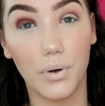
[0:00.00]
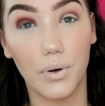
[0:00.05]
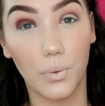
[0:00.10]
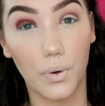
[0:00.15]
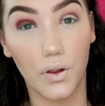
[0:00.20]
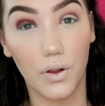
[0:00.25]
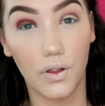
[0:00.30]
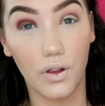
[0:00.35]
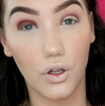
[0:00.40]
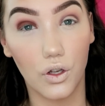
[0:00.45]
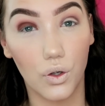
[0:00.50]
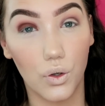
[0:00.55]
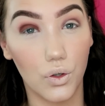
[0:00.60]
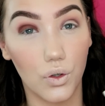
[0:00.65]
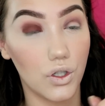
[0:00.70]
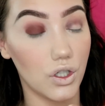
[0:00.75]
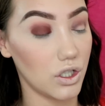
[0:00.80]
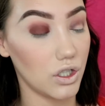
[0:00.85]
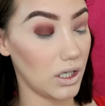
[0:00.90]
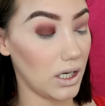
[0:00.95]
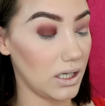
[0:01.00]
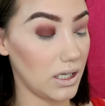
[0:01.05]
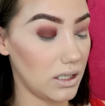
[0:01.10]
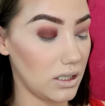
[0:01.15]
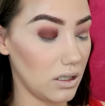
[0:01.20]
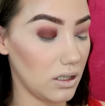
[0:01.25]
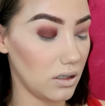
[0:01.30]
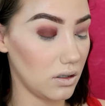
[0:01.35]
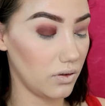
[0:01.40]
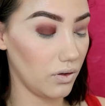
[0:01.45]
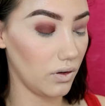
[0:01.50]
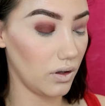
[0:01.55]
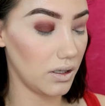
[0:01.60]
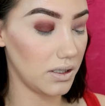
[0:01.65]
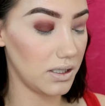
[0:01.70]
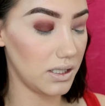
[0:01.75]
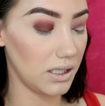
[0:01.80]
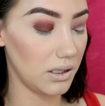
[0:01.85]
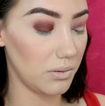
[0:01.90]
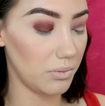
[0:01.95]
but with the Oud shade, so the
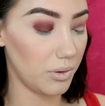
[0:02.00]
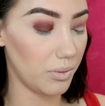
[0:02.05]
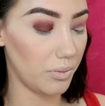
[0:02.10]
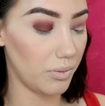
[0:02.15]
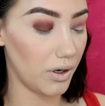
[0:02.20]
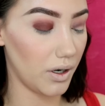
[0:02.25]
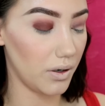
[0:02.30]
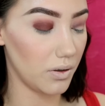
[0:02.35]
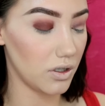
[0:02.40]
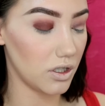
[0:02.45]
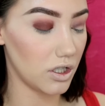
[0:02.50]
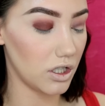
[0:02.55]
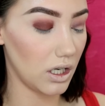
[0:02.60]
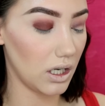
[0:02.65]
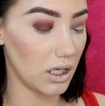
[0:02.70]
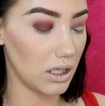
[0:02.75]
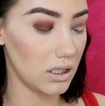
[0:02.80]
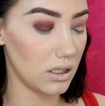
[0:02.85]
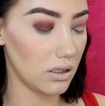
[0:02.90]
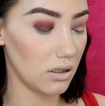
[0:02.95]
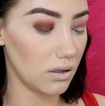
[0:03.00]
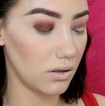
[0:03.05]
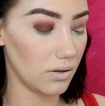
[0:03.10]
deep brown shade,